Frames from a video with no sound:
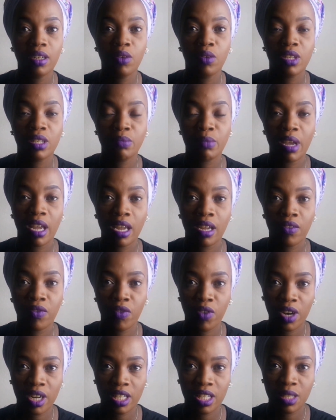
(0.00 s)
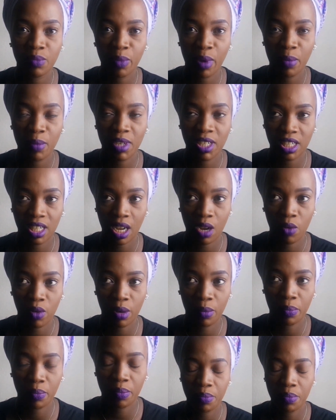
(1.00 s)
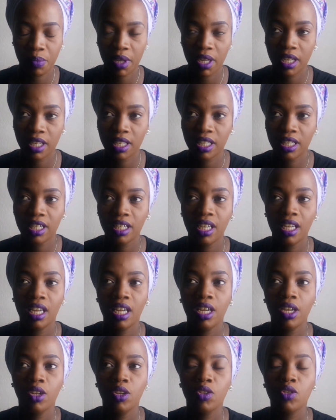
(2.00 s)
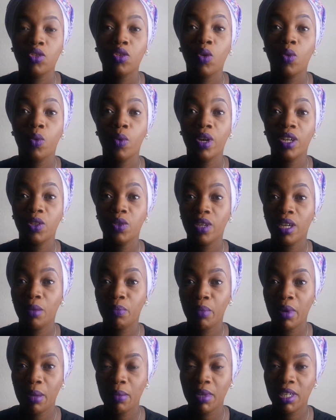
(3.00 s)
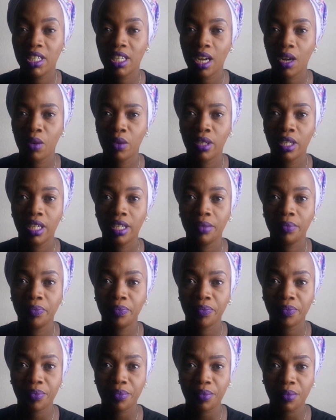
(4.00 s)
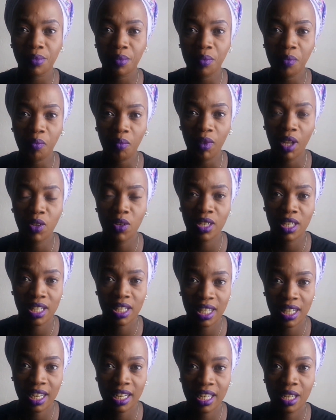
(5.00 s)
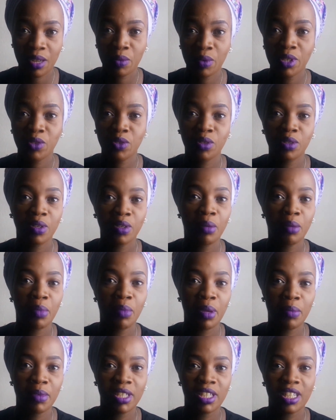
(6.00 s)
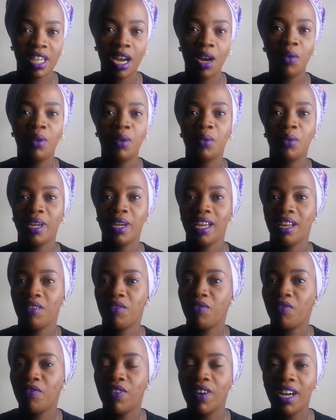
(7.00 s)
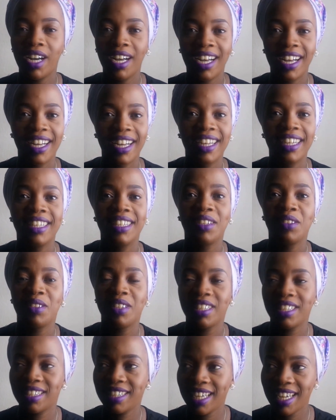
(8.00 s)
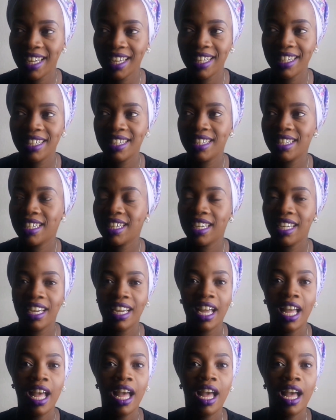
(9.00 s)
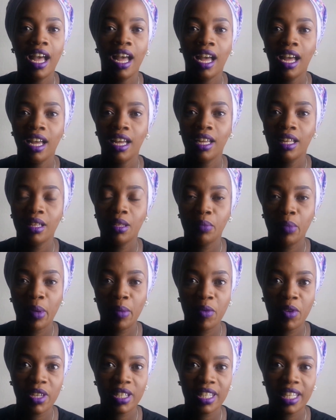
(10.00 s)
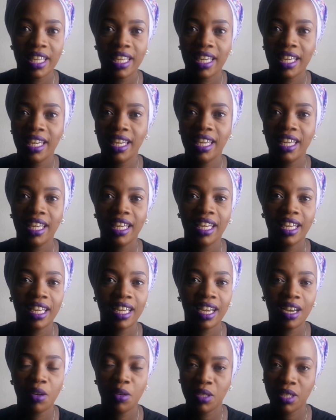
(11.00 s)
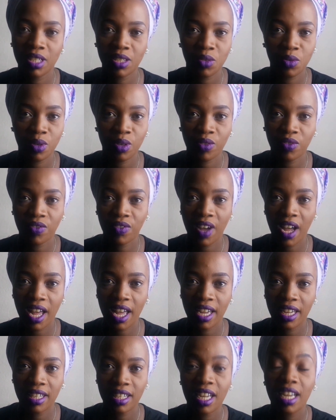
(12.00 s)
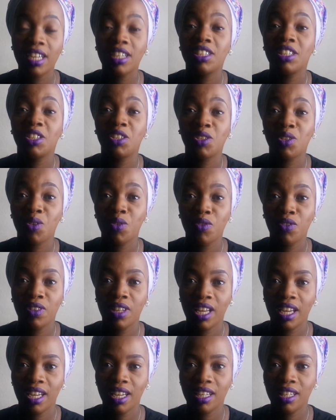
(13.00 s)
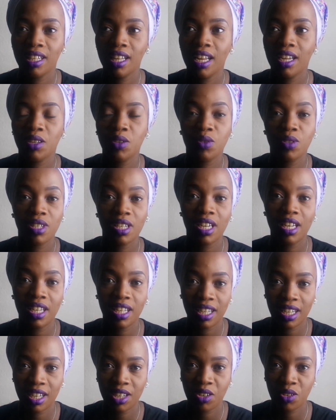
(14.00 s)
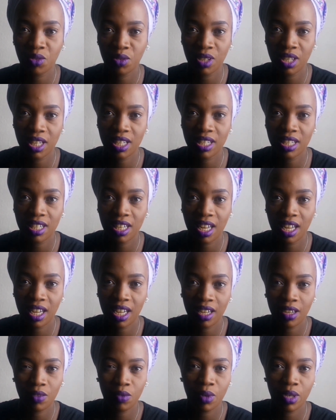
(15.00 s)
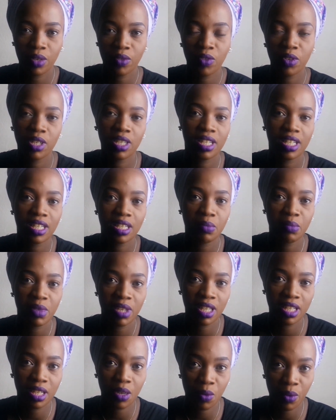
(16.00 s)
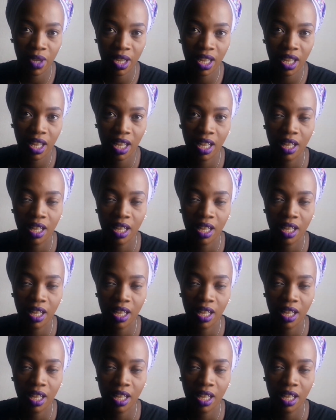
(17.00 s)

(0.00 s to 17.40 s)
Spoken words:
It was my friend's baby shower, Pindi. So we went to her baby shower. It was a Sunday. Went to her baby shower. We had fun. We were dancing. The baby was kicking. I was doing fine. I actually drove there, like to San Leandro. That's like what 46 minutes away.